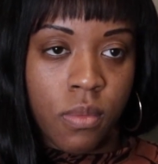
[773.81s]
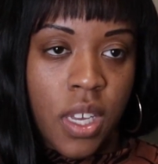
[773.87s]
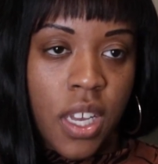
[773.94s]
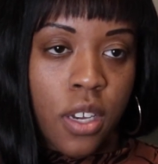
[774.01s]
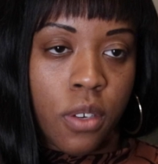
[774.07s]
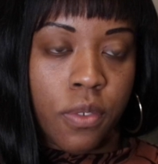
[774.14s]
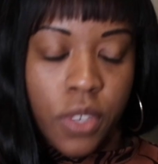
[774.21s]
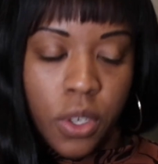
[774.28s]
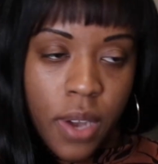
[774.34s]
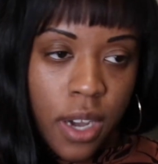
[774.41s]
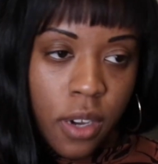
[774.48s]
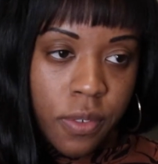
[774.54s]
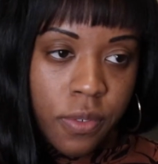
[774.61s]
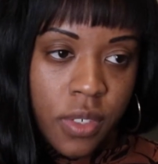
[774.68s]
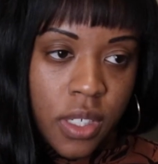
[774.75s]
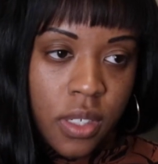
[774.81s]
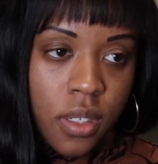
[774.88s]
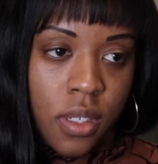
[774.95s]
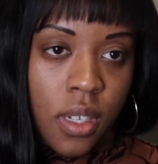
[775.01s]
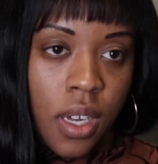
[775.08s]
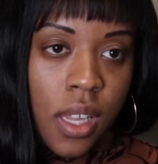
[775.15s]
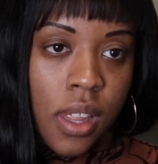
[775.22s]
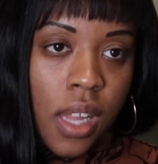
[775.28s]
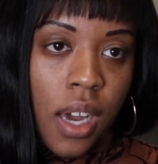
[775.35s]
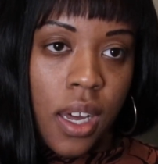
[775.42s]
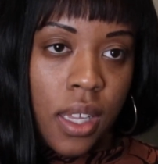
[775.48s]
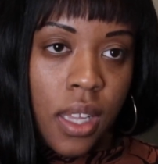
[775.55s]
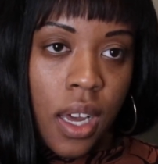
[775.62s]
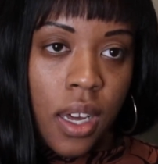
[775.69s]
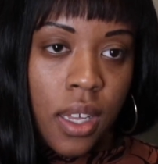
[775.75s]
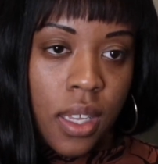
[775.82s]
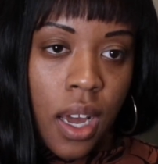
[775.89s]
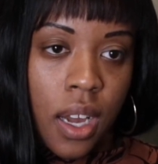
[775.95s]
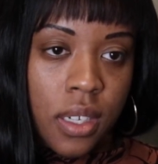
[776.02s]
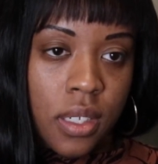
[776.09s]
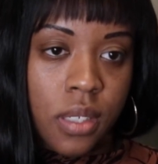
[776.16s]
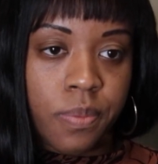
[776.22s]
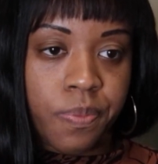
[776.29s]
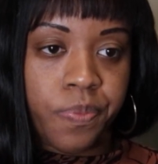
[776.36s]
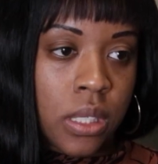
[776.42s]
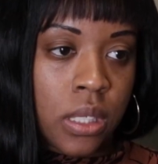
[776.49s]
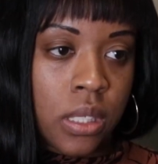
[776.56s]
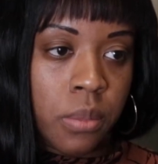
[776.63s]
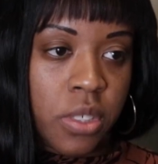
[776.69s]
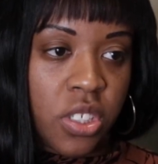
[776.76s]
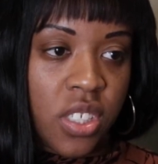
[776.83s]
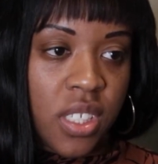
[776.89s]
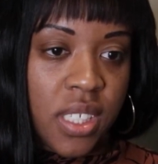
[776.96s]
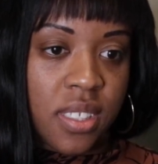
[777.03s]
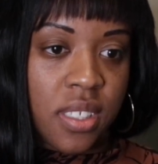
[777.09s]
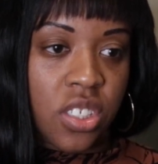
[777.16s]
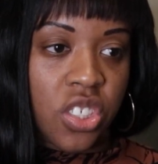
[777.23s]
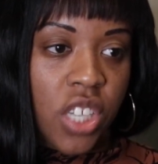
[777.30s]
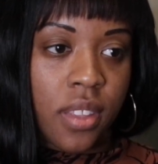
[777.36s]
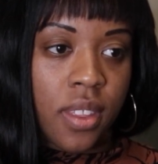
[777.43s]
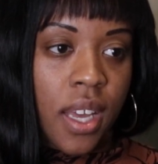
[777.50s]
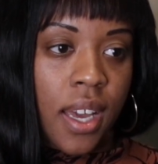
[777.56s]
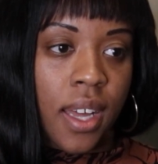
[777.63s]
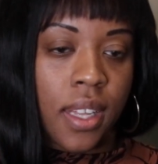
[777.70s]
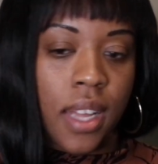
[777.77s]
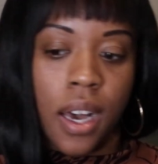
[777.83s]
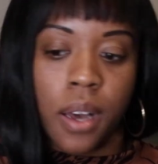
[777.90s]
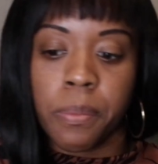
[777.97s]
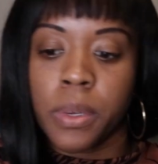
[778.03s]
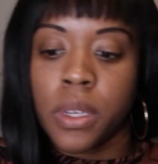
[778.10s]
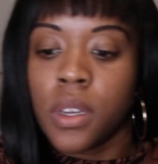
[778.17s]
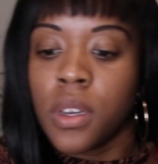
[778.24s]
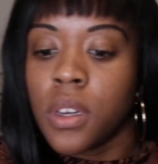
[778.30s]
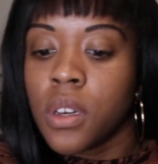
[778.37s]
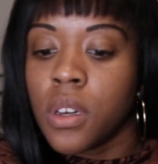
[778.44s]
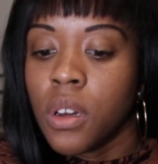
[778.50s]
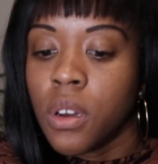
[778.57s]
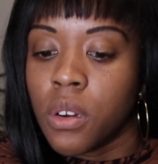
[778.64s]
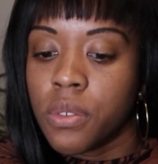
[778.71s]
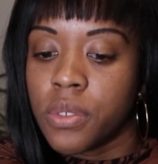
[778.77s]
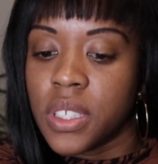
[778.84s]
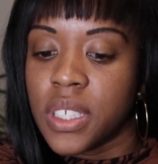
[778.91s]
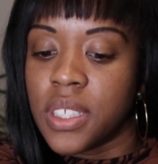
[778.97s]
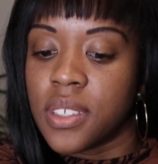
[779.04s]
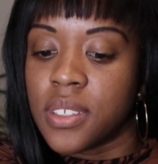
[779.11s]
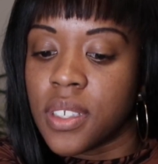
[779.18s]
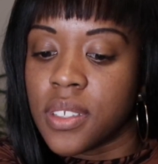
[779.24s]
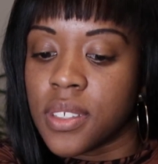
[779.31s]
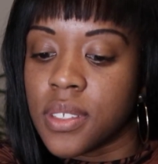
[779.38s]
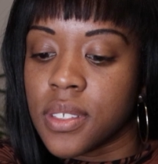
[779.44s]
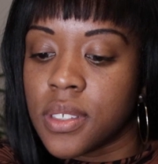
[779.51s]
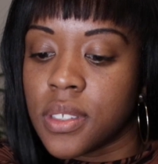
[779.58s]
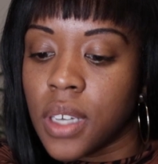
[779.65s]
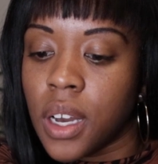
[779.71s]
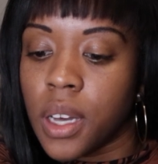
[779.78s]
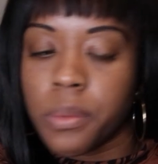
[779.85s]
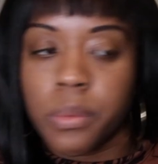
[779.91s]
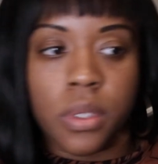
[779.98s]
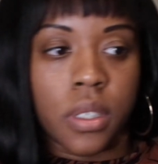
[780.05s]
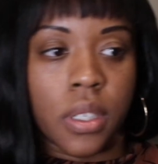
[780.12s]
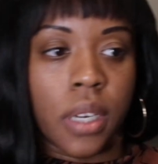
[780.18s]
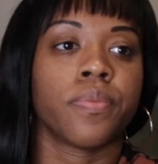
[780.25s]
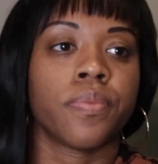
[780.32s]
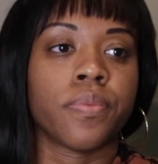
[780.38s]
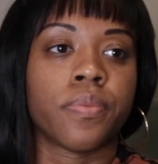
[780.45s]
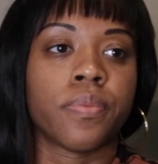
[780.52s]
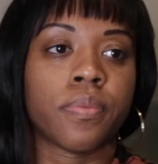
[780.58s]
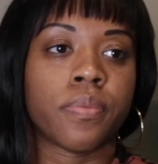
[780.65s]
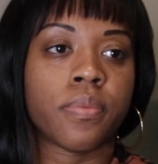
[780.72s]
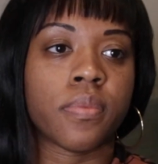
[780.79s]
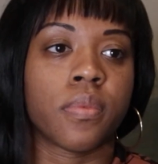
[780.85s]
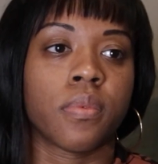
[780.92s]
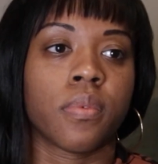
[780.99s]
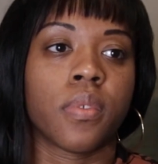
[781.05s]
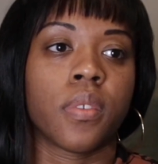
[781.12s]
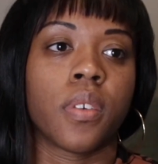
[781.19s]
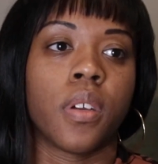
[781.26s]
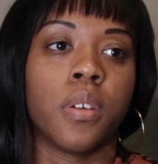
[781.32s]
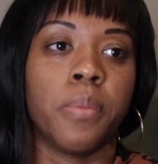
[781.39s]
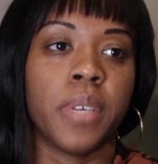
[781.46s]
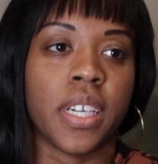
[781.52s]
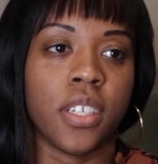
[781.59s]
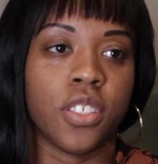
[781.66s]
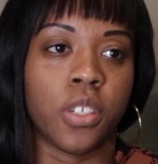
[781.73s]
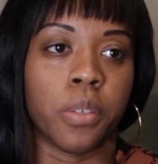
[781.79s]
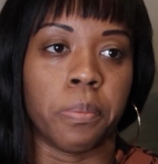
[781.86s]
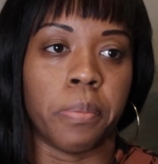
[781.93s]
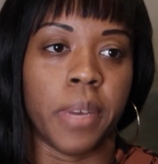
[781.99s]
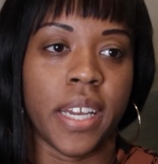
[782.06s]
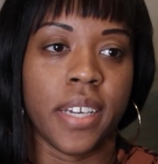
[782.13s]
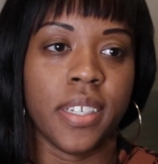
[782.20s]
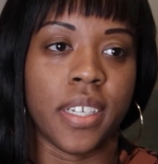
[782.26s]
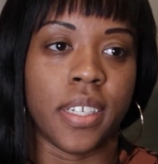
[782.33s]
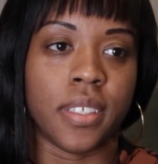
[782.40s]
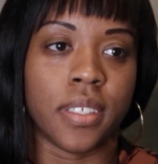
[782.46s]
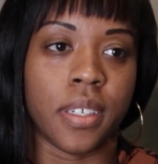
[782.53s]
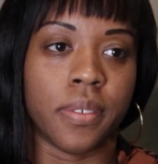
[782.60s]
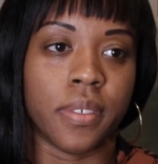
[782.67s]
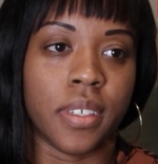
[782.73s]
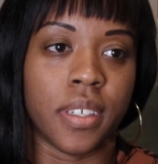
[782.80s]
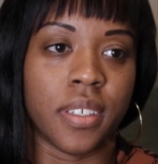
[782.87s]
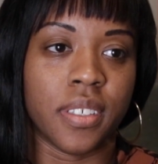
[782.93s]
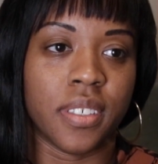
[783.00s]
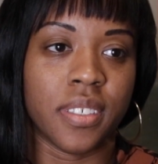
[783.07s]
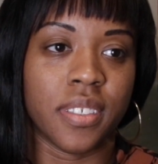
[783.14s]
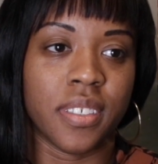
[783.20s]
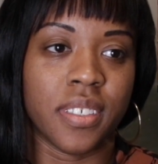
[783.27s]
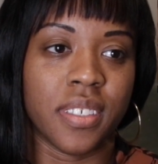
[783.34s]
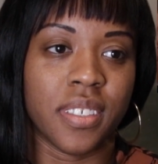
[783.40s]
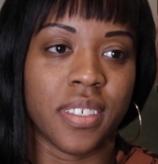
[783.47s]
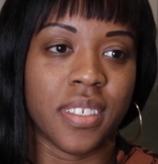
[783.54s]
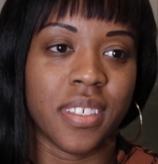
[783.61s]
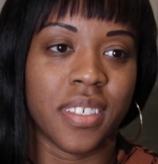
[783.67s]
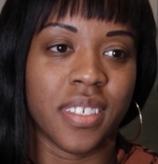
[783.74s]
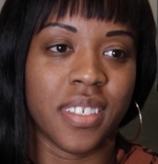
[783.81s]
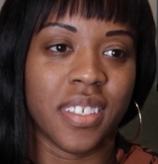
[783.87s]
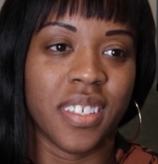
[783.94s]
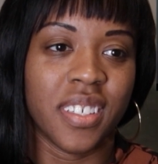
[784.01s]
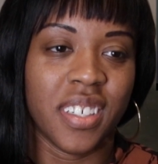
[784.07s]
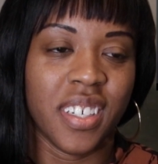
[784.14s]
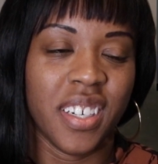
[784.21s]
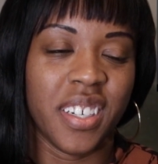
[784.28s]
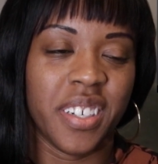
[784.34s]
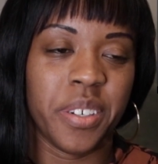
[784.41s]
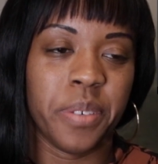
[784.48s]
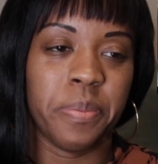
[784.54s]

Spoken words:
interview outfit a lot. But she needs to shut the hell up. Hopefully this doesn't stop. Okay. Oh my gosh, her band-aid is coming down. Her